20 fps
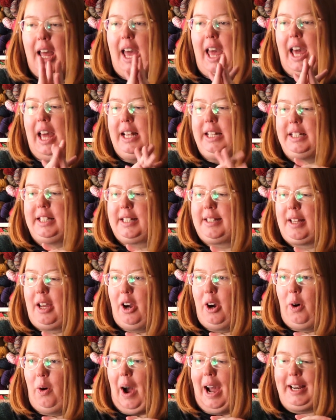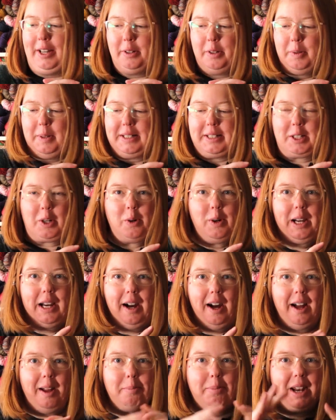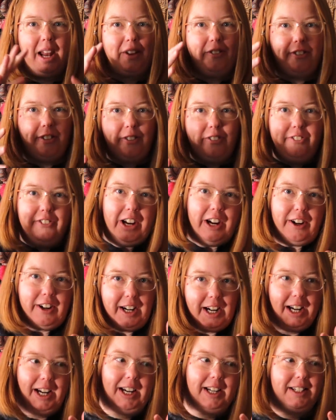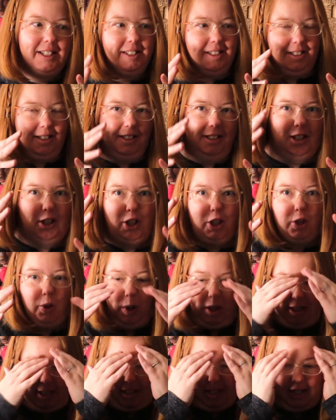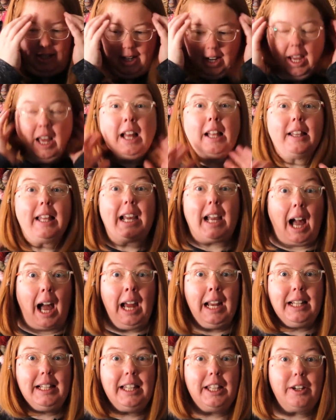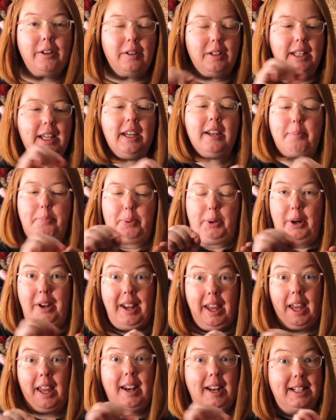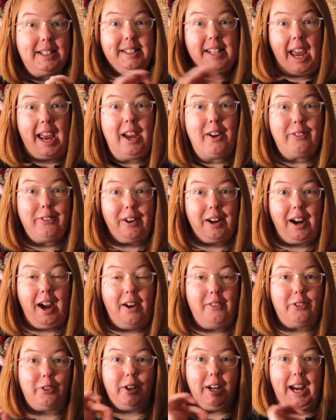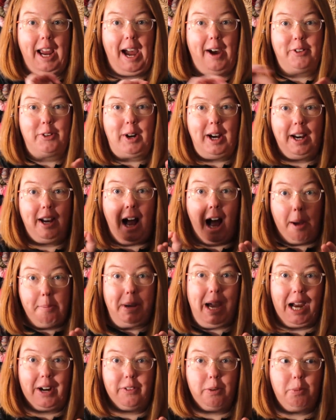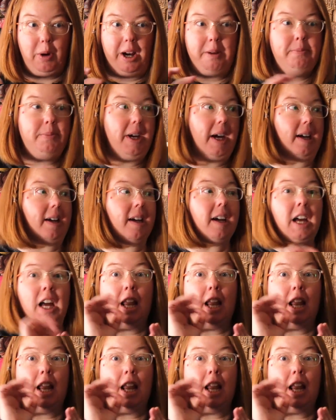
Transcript: And so I don't know what's going on, but I feel very disjointed. Like, I literally put in a day of recovery after I got back from Rhinebeck.